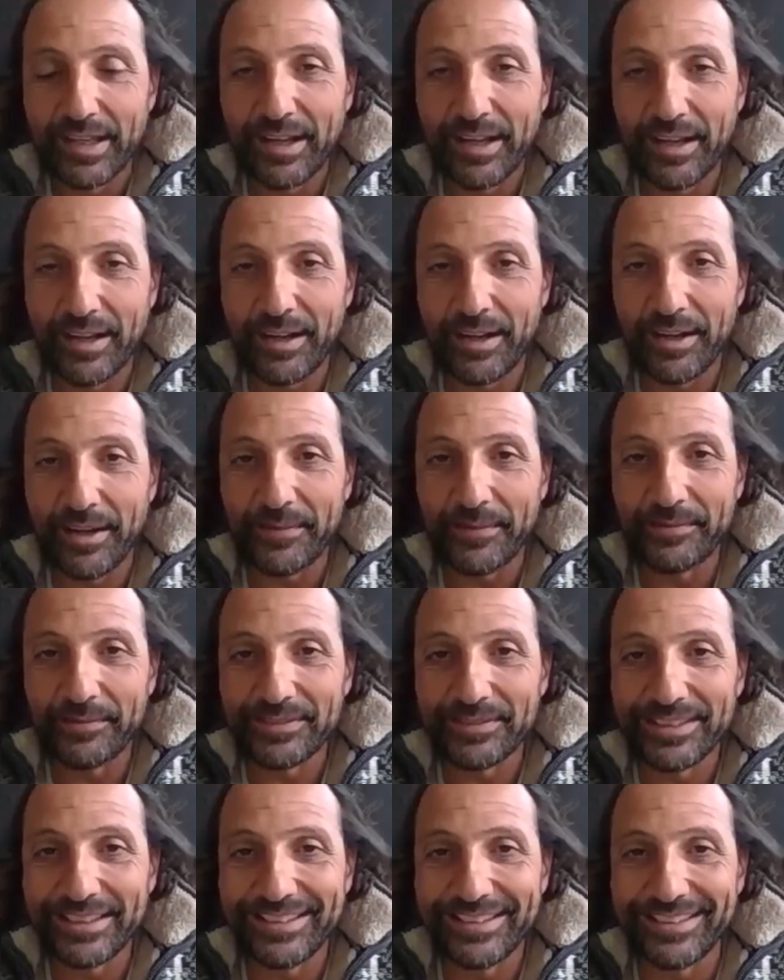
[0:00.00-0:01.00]

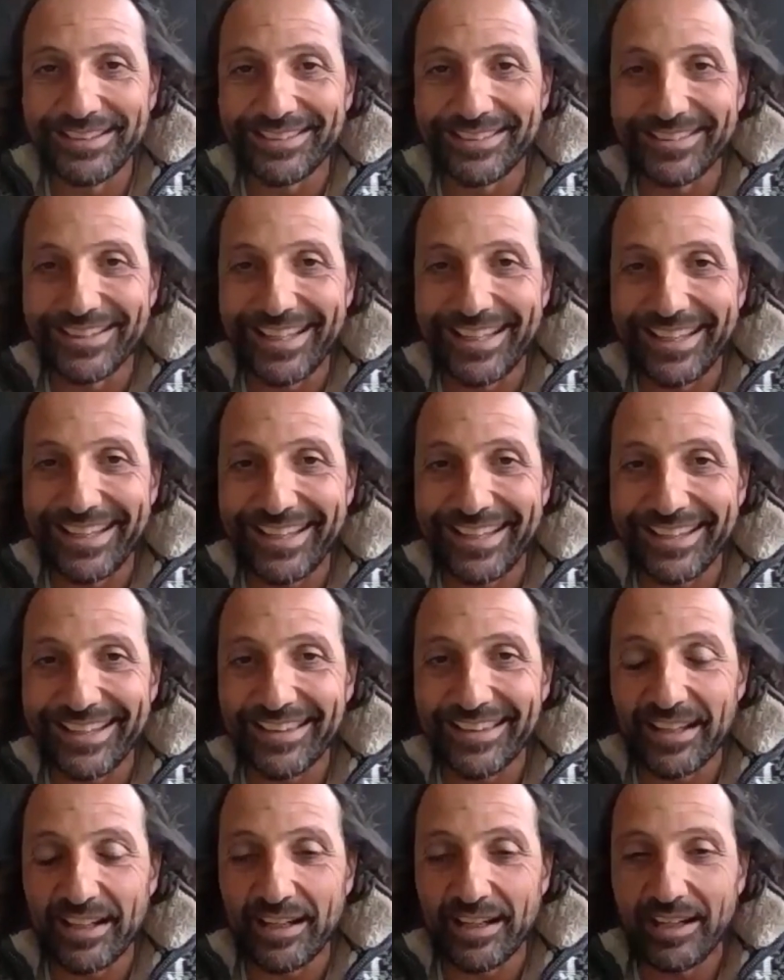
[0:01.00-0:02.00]
um, you know,
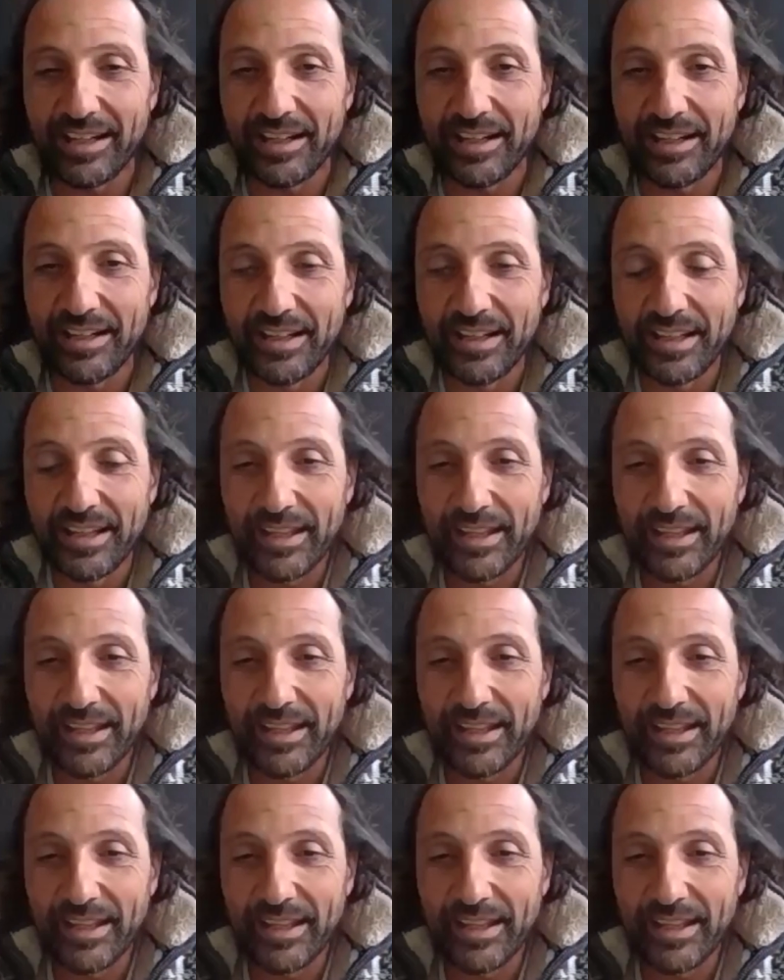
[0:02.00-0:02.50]
and uh,